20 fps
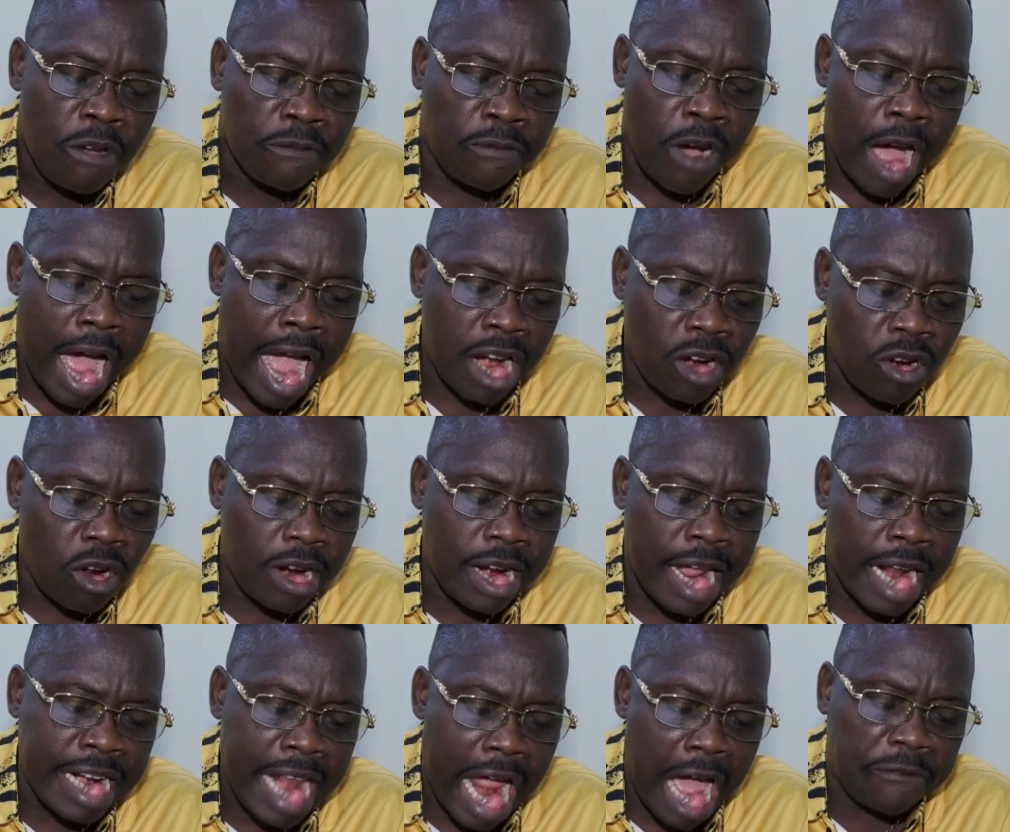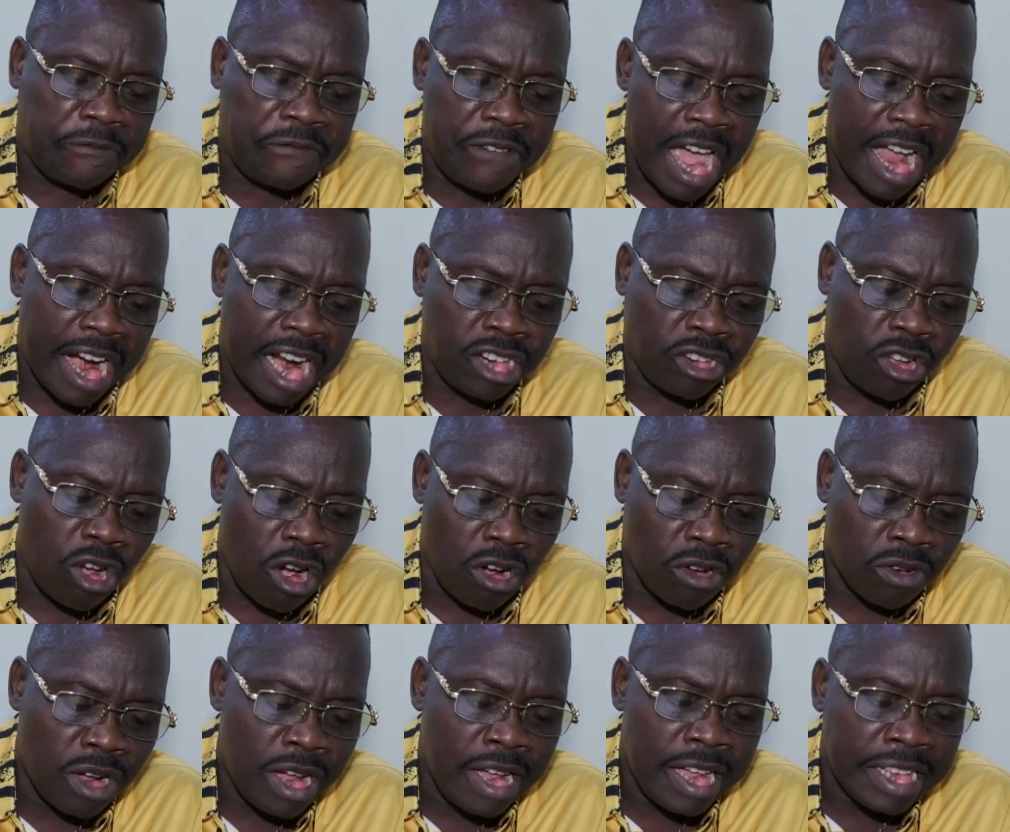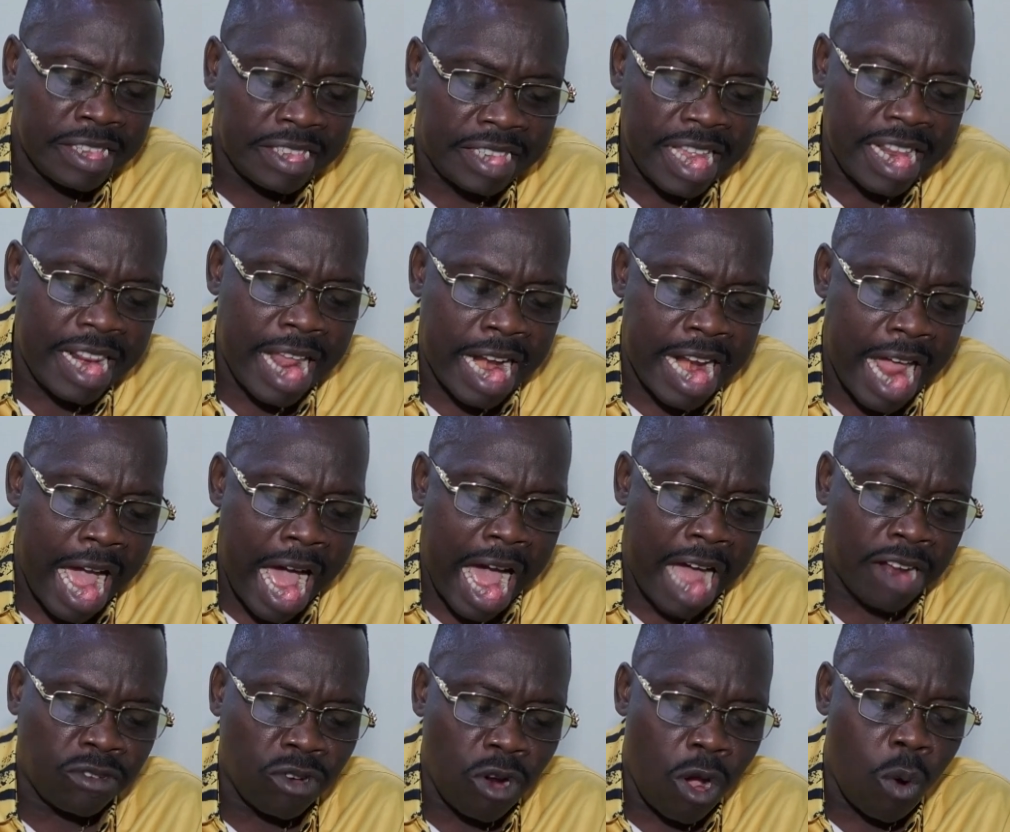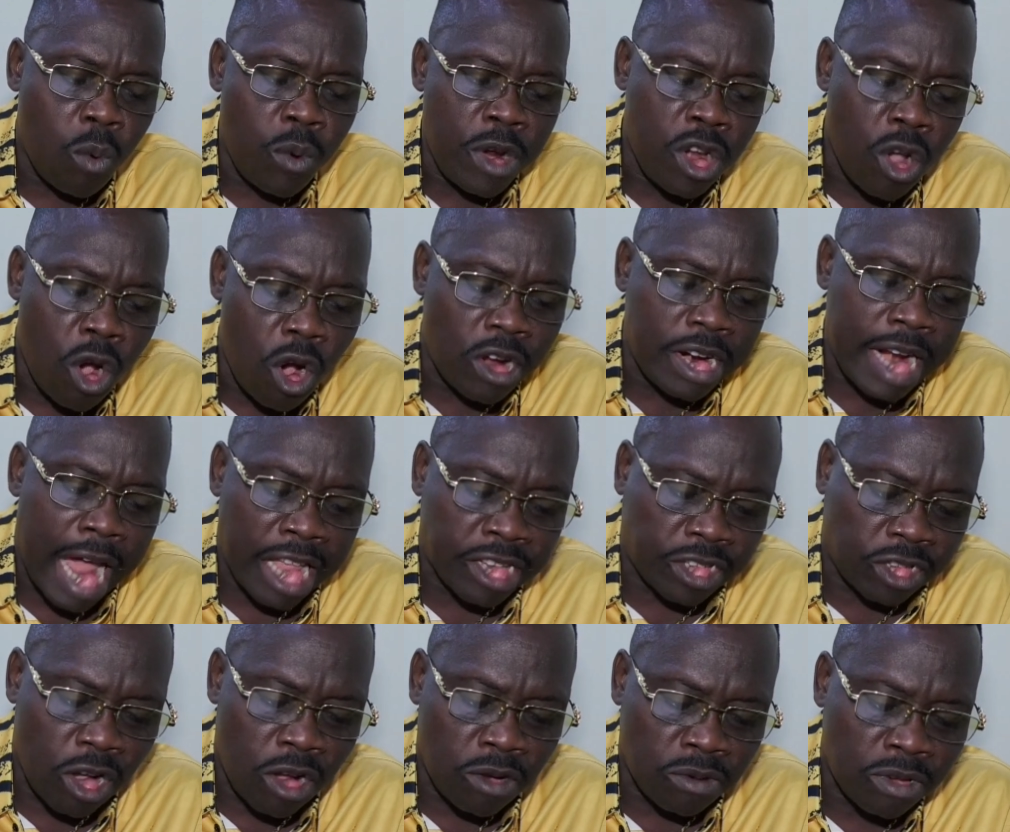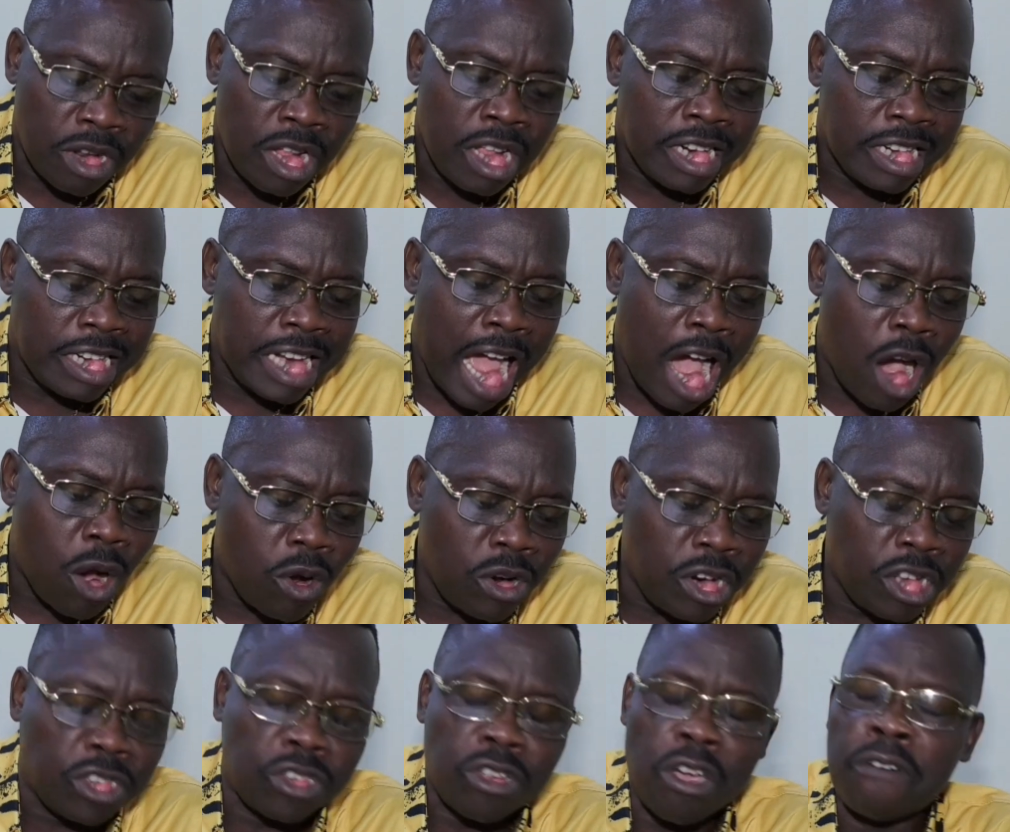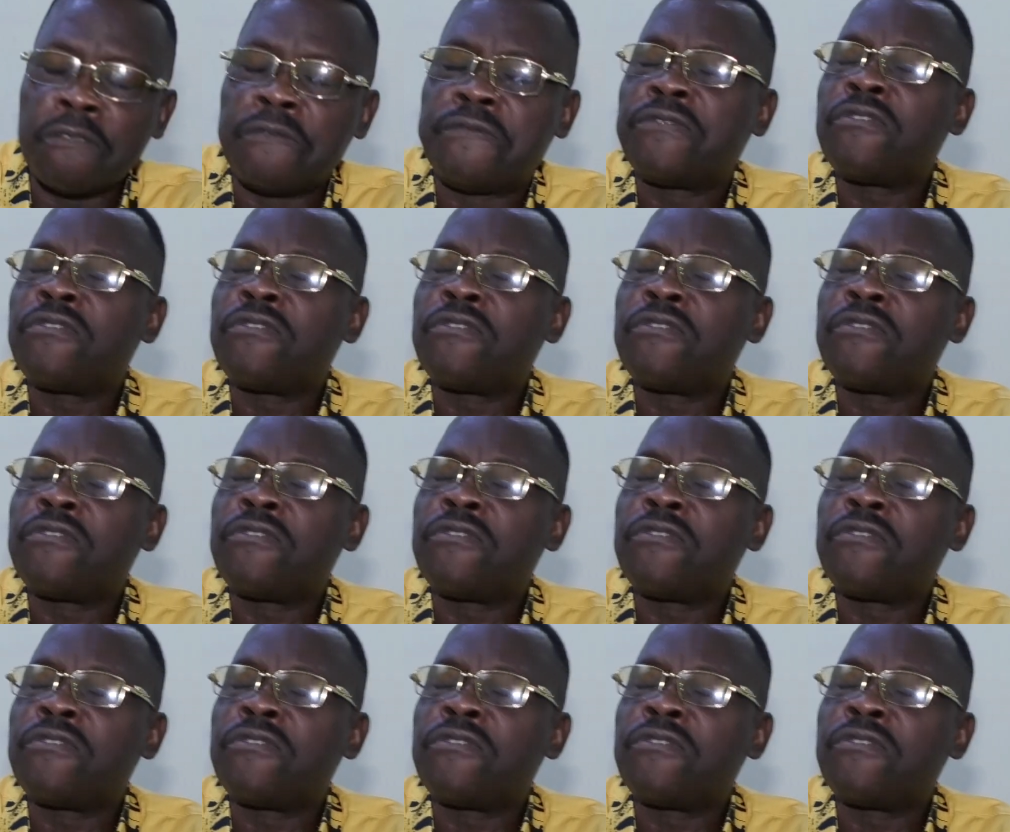For I know that thou fearest God, seeing that thou hast not withhold thy son, thy only son,